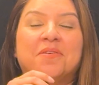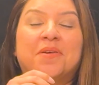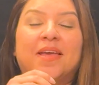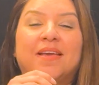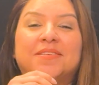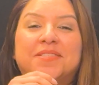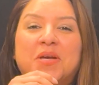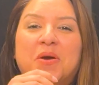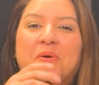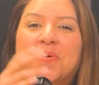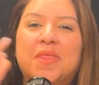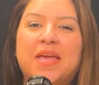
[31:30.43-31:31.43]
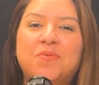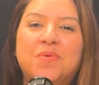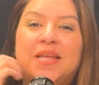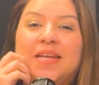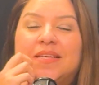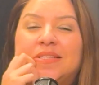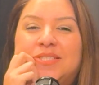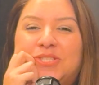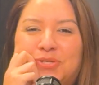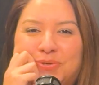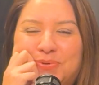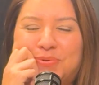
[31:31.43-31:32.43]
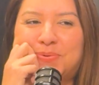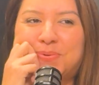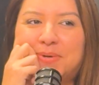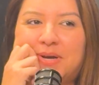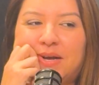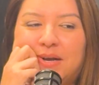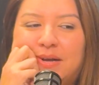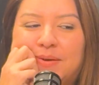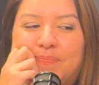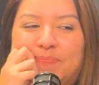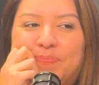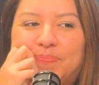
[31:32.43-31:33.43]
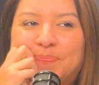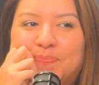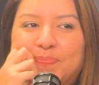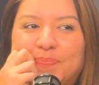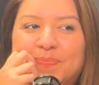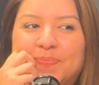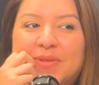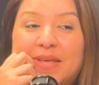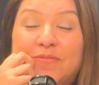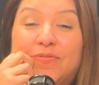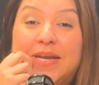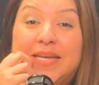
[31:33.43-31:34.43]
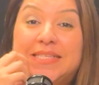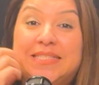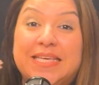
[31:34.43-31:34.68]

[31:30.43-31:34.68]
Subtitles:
Okay, so they went into Freddy's